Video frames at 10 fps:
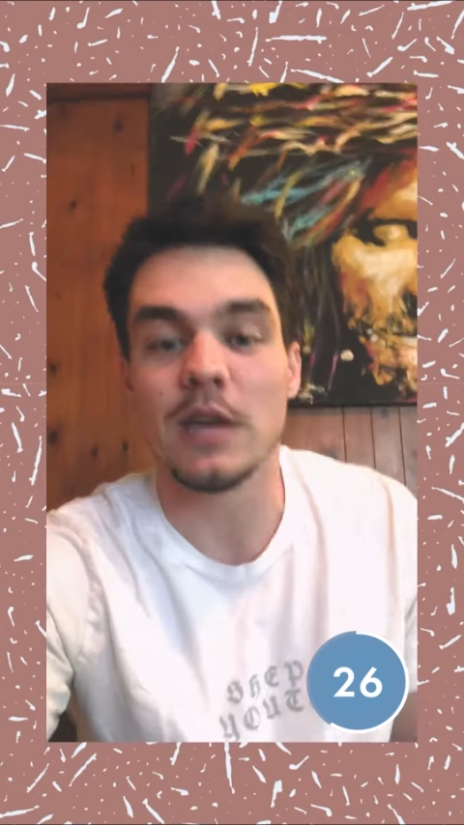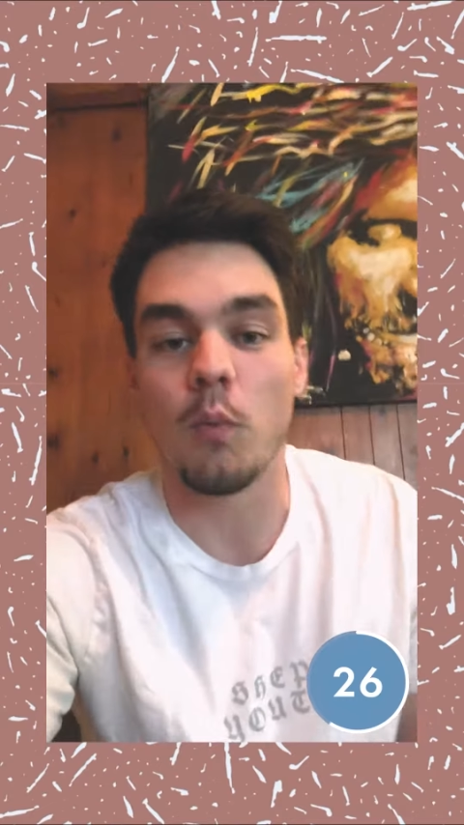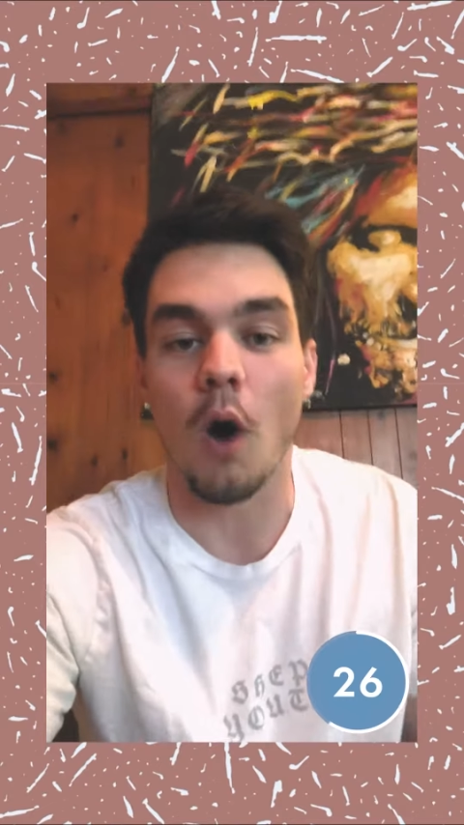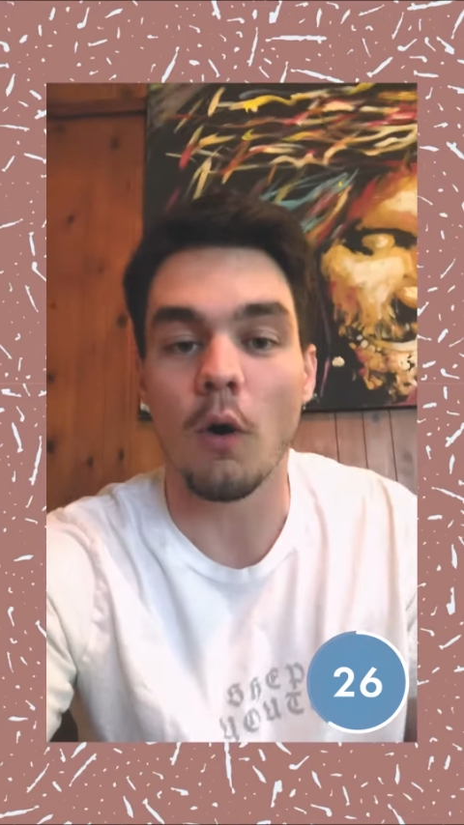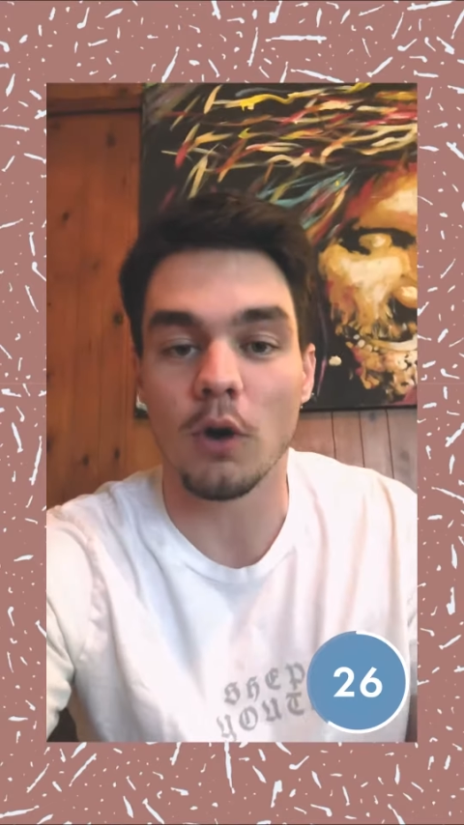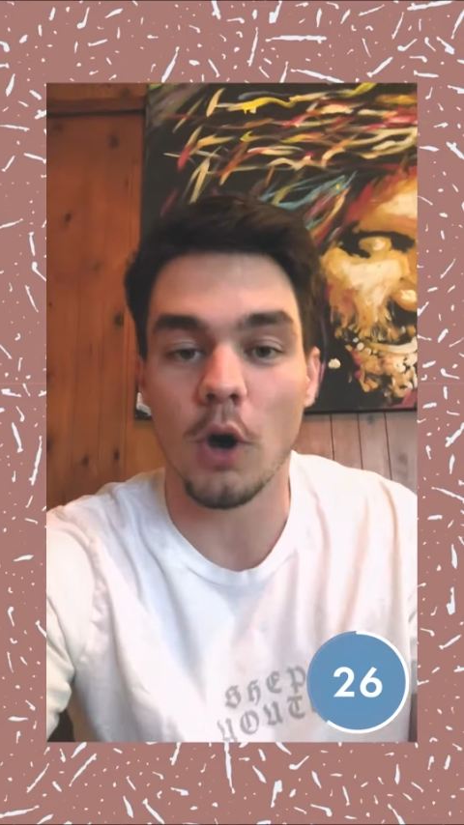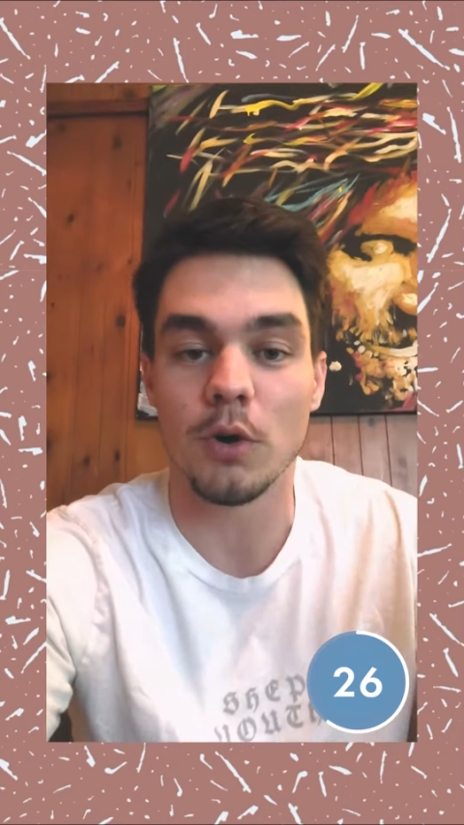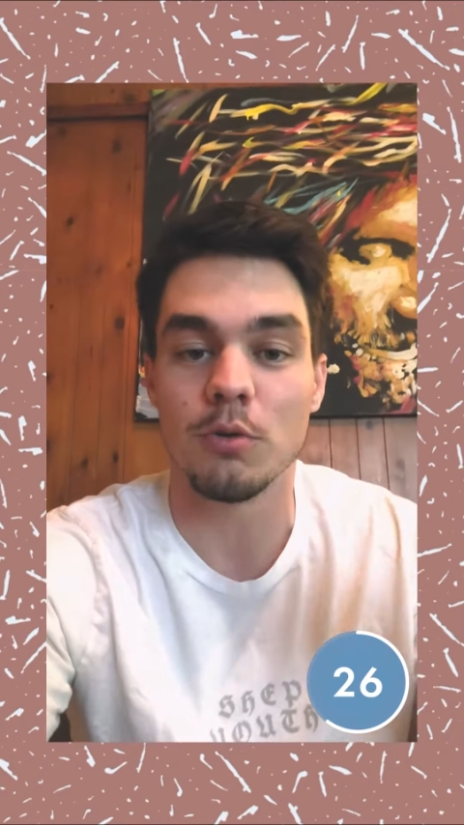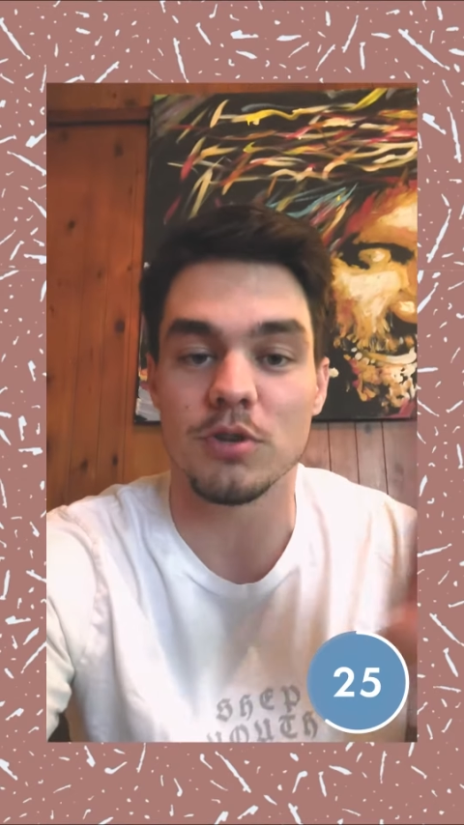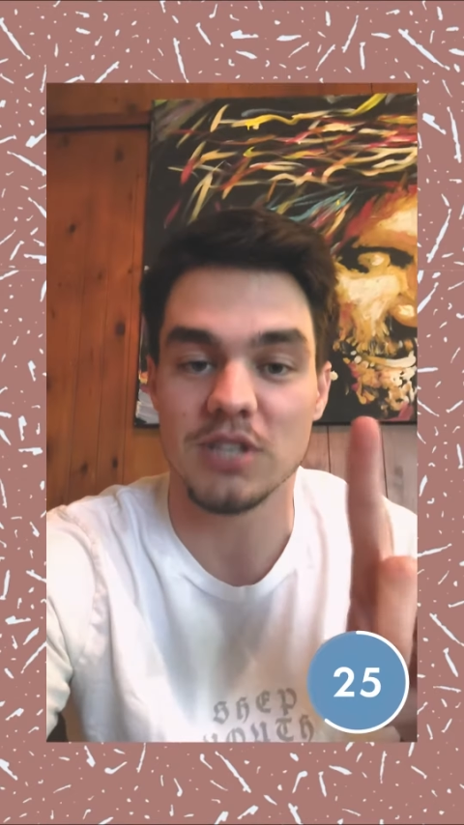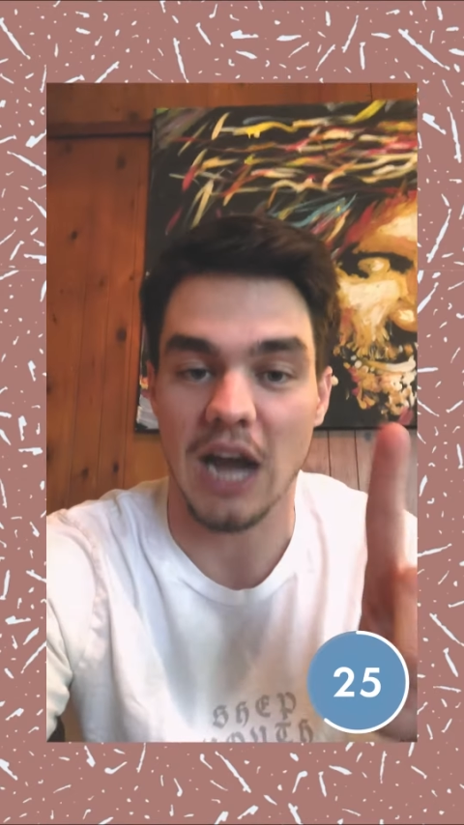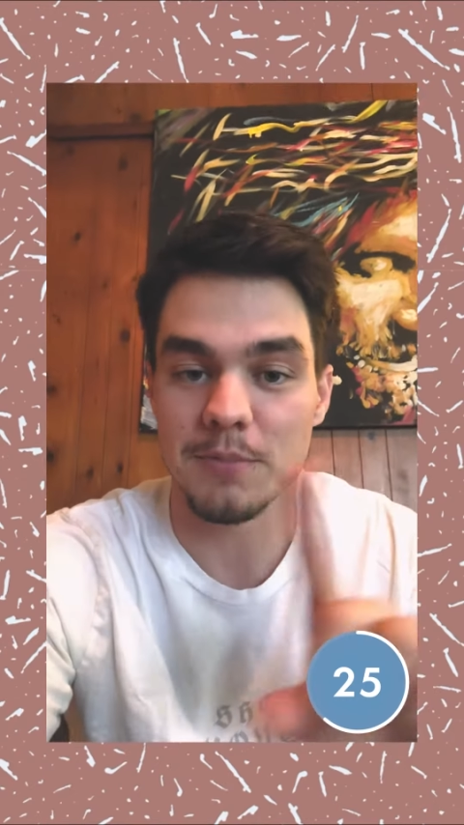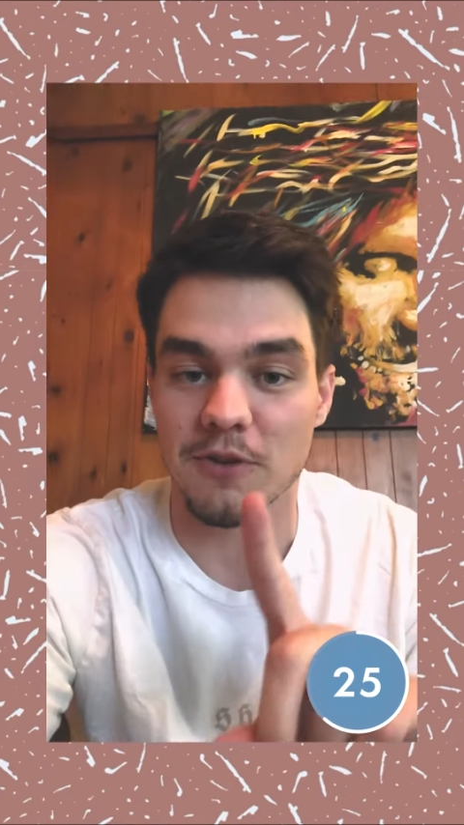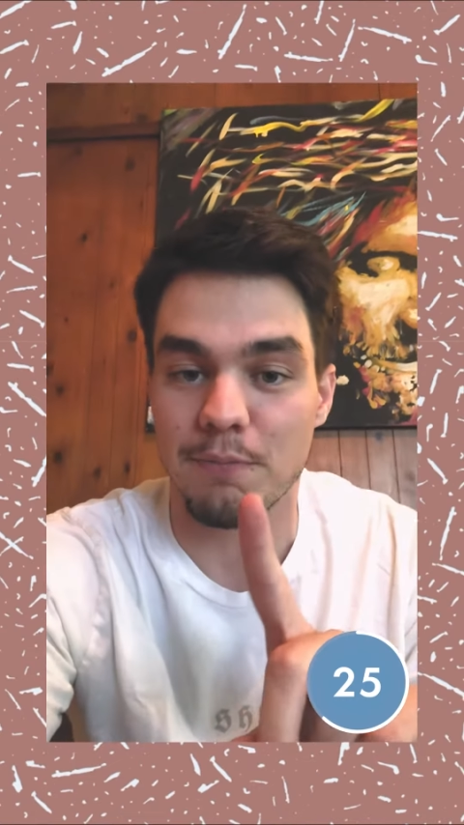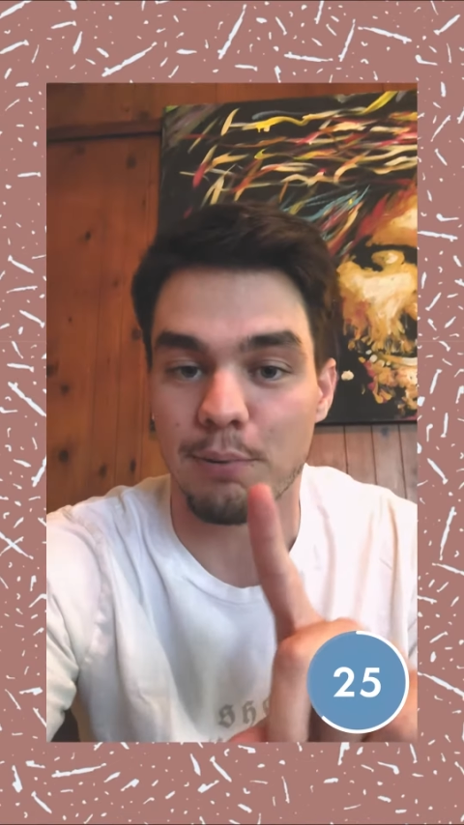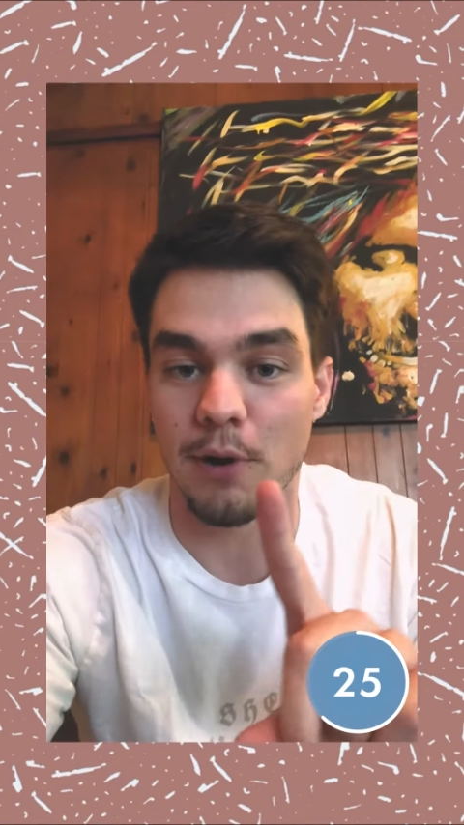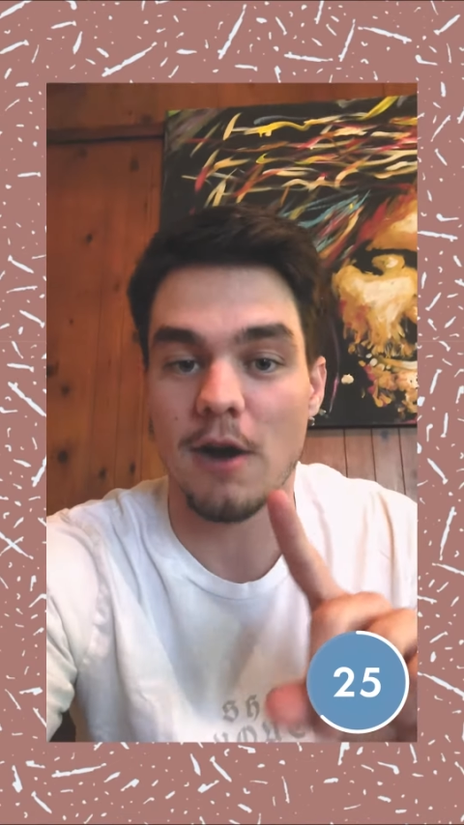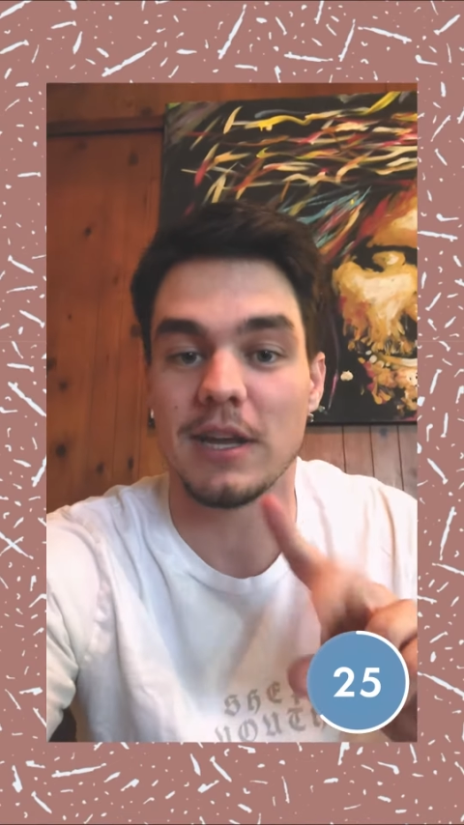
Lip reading: won't go into his times of prayer,